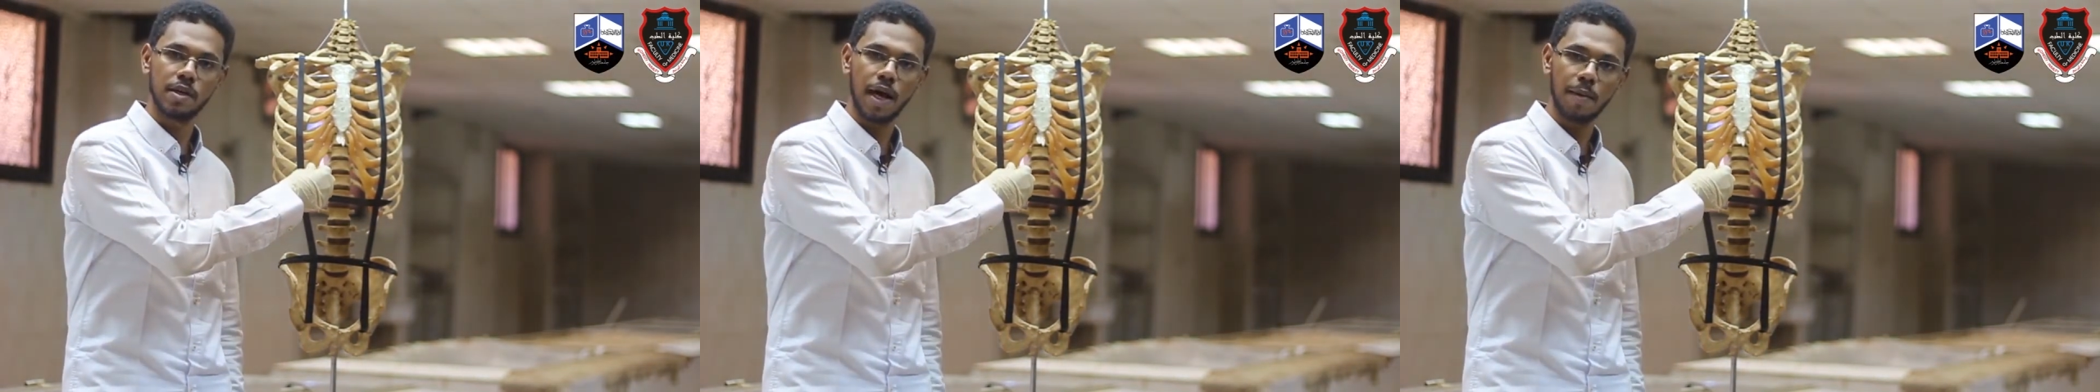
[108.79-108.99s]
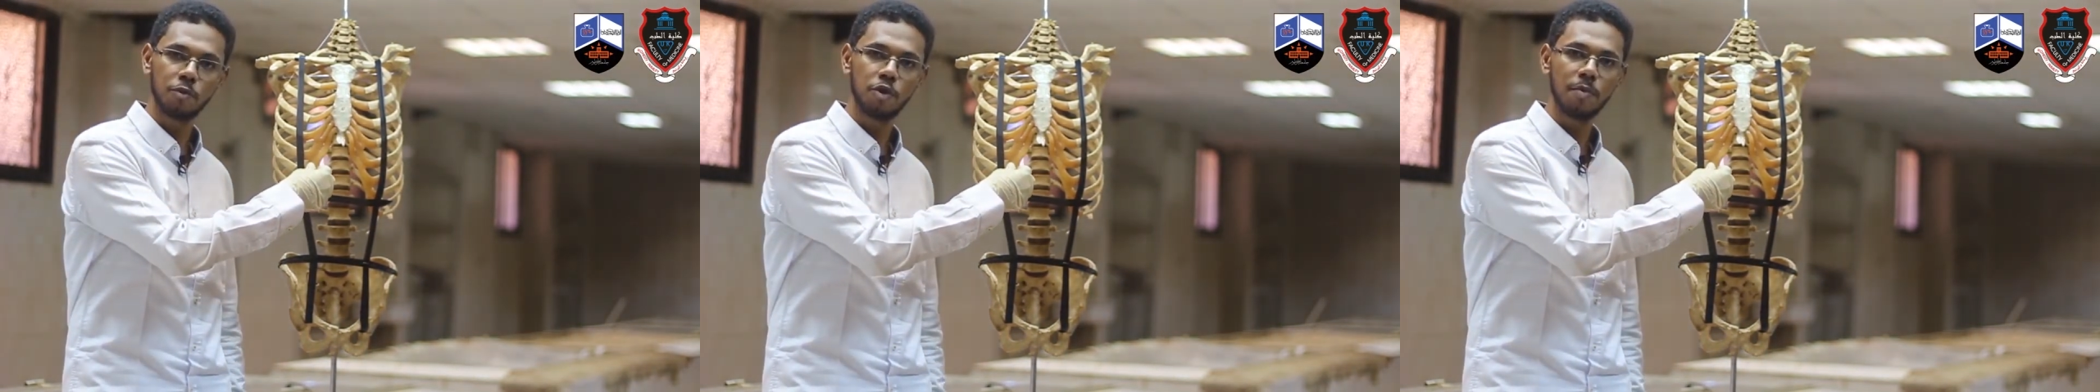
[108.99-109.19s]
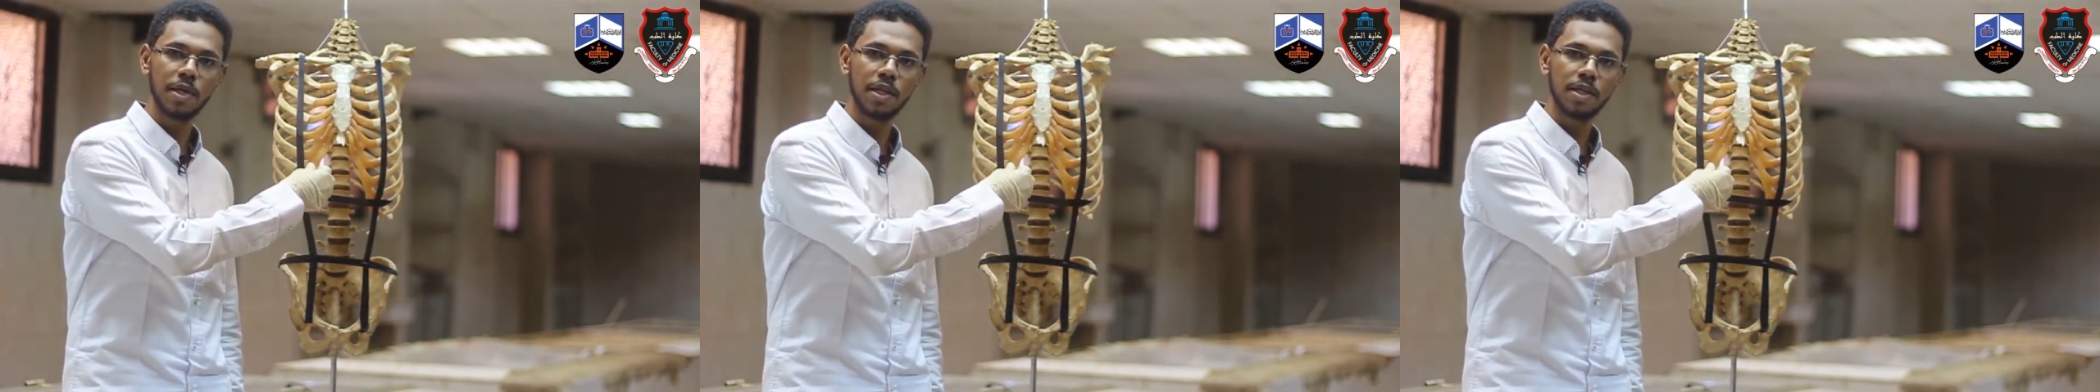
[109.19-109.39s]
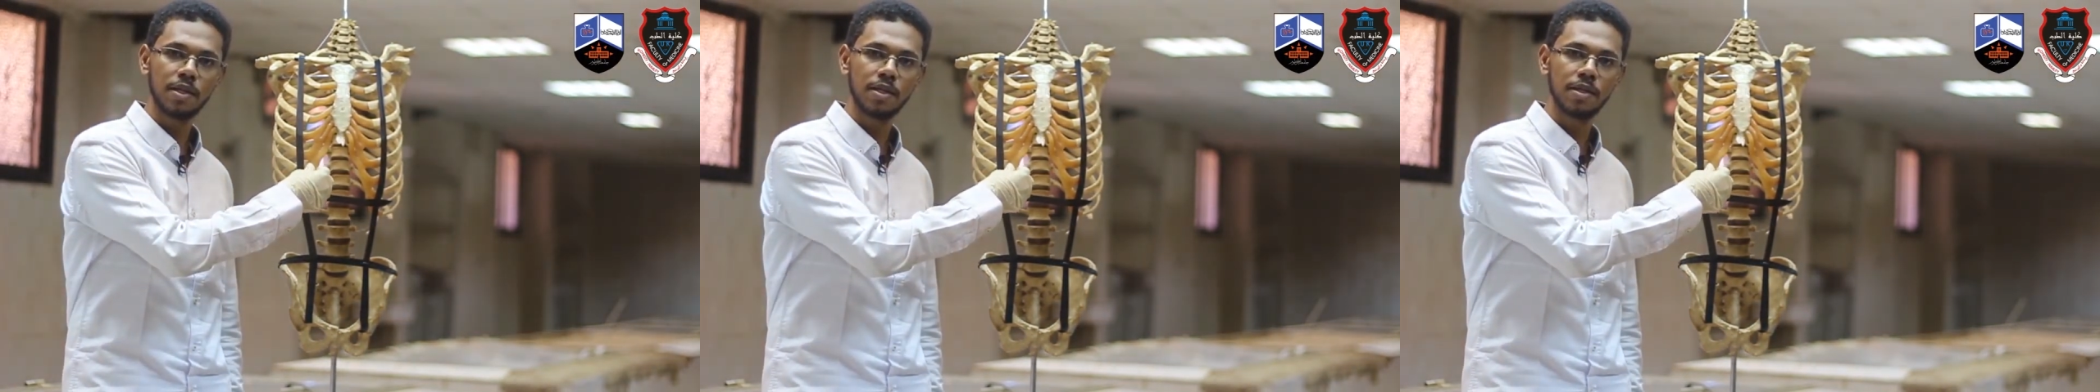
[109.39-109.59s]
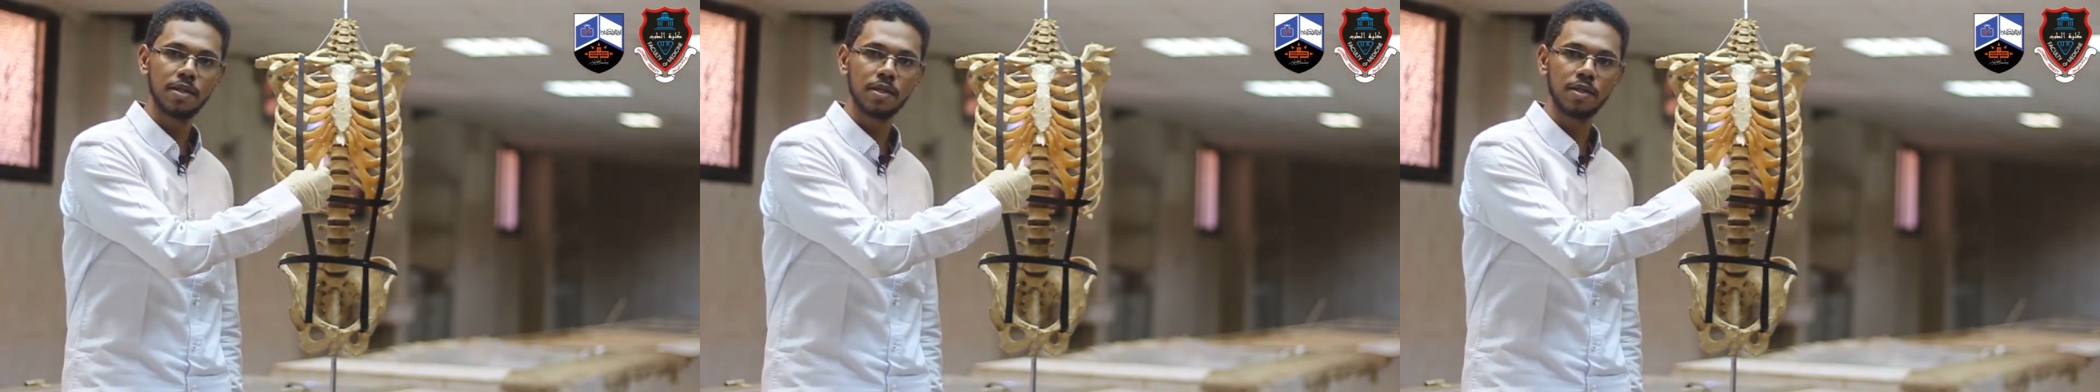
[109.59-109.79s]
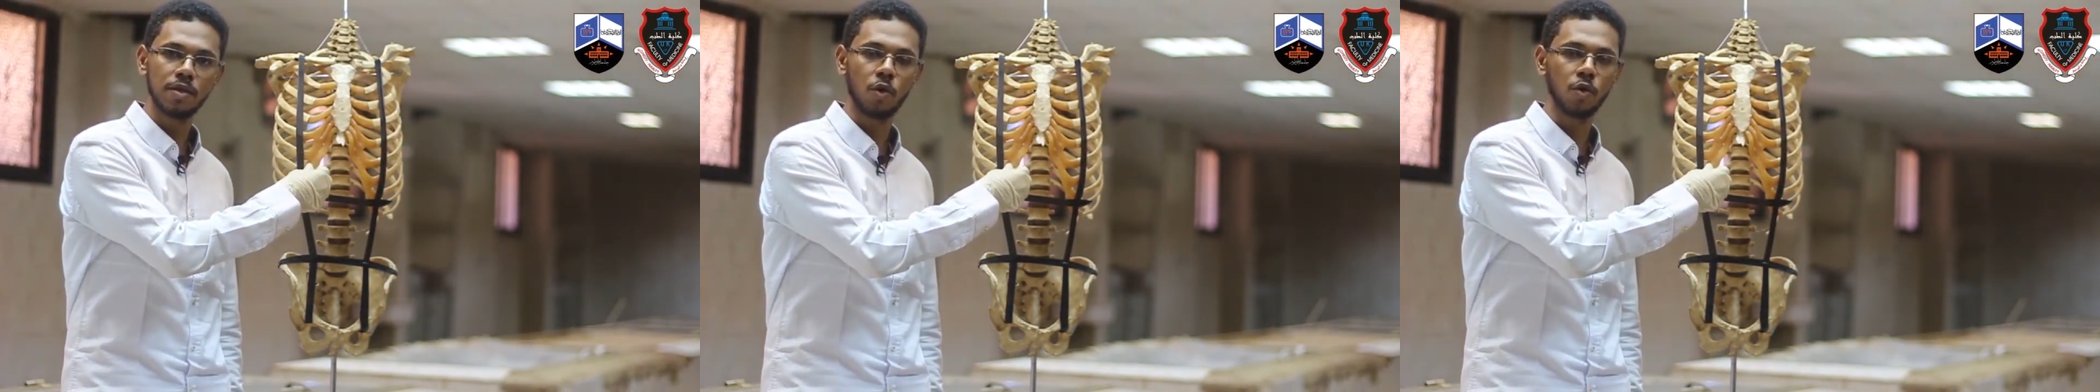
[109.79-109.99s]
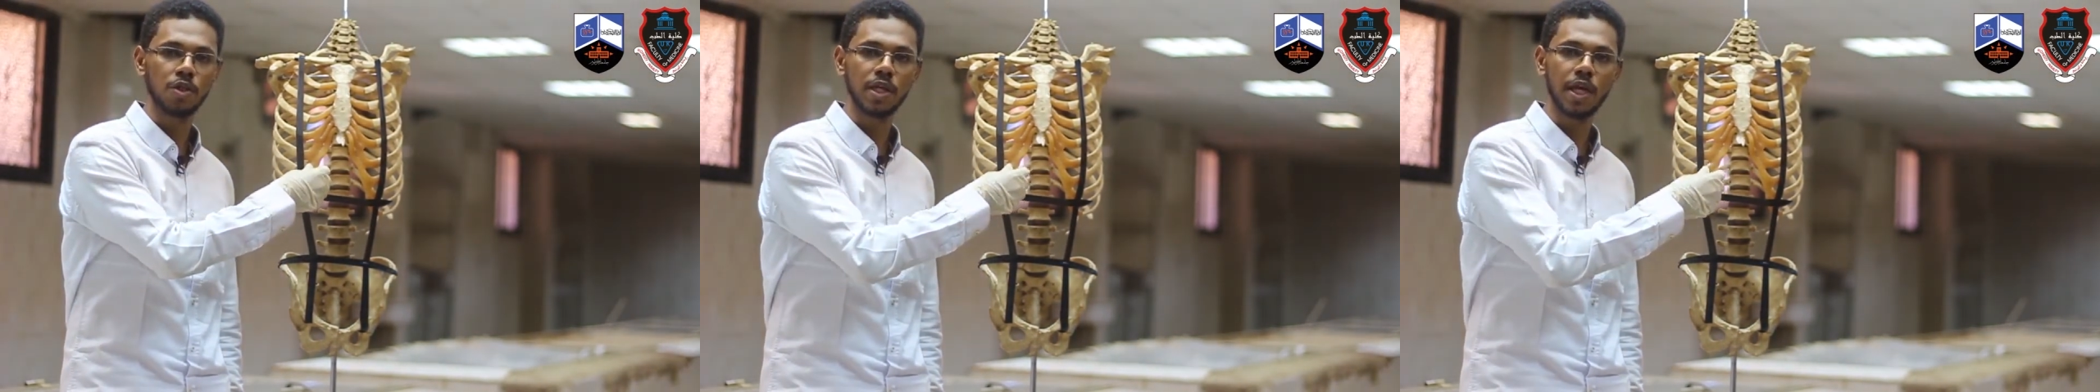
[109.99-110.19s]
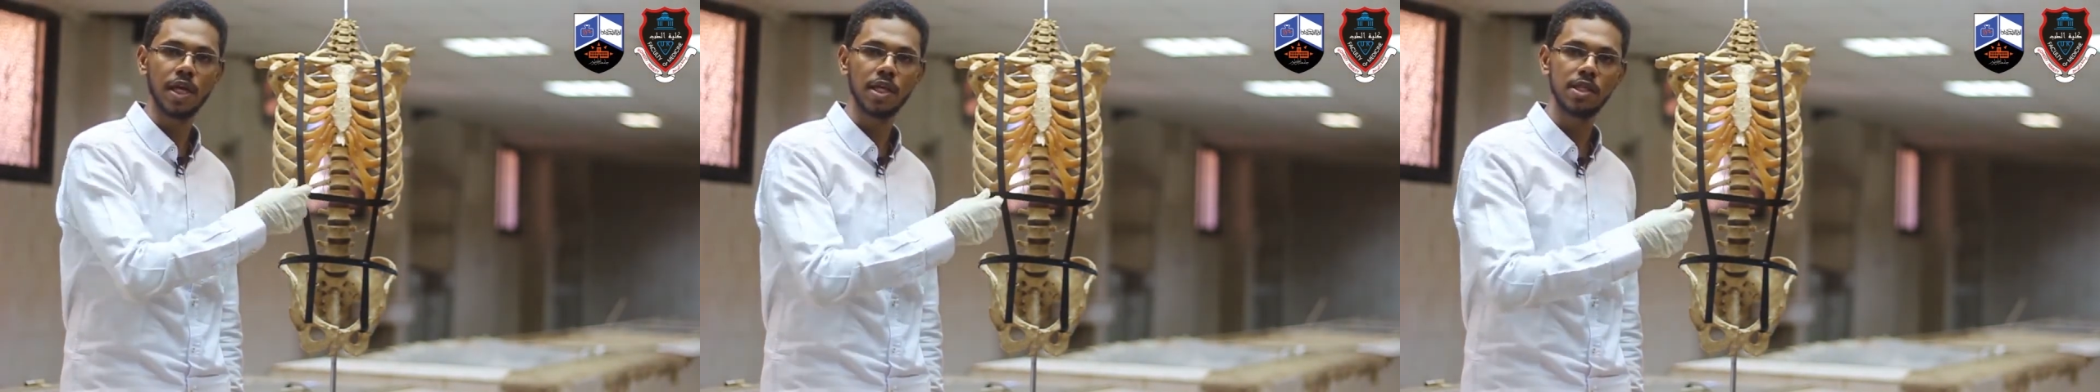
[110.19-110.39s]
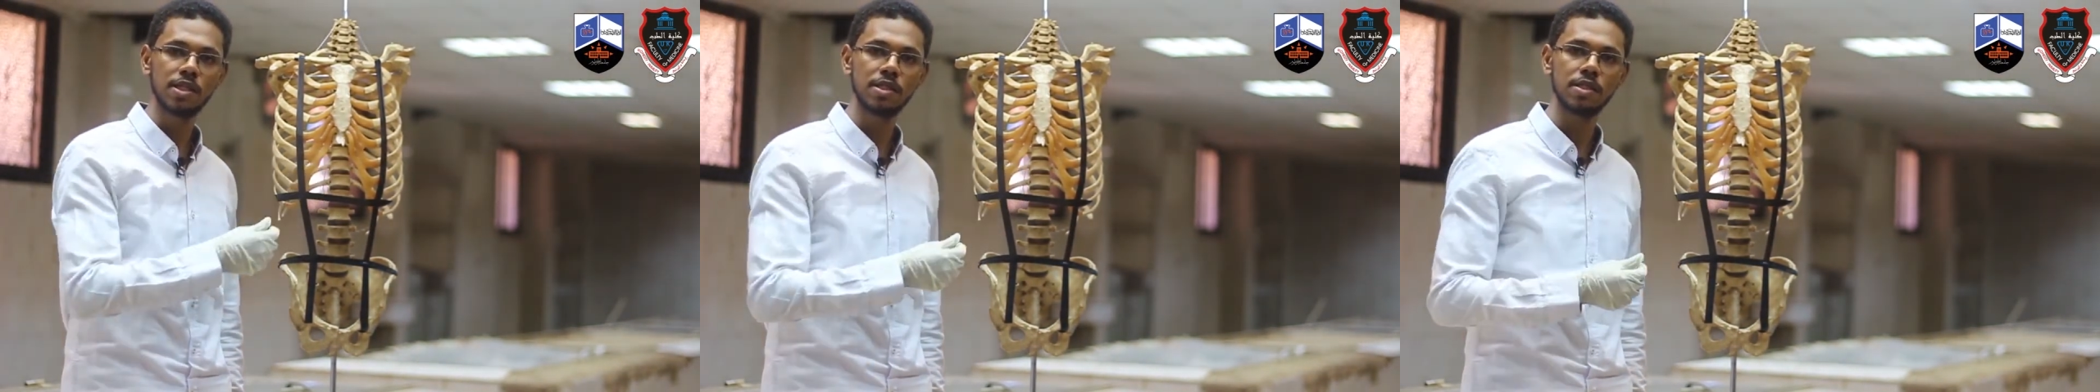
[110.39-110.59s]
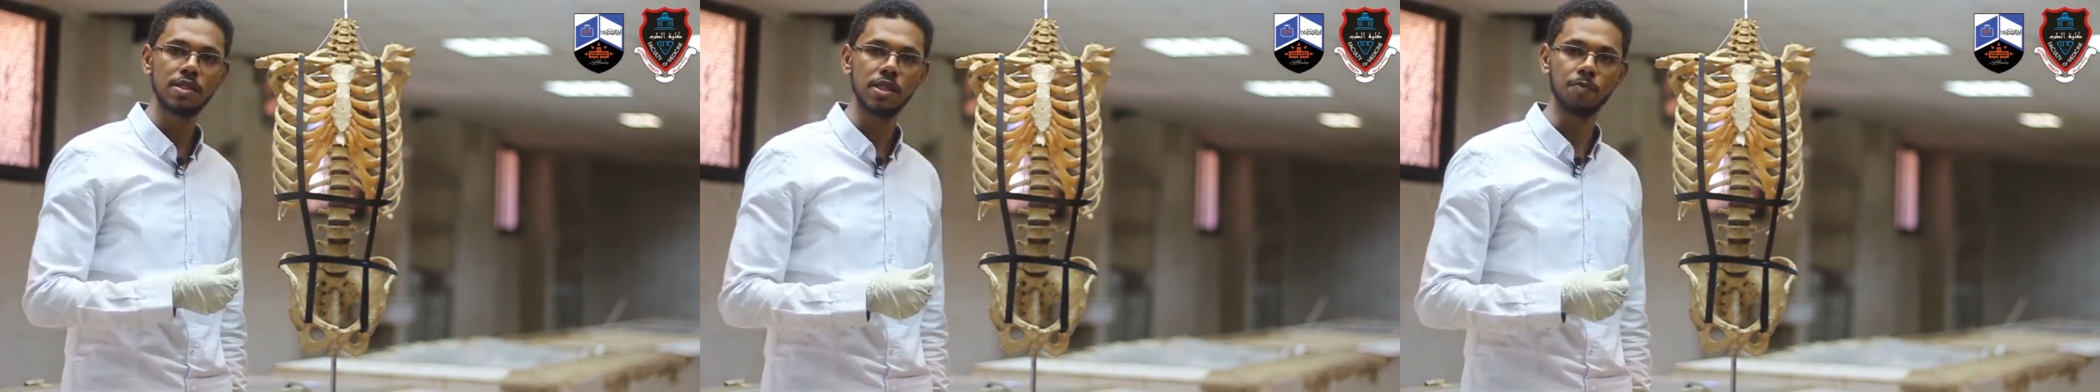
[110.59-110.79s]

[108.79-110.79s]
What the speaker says: abdomen contains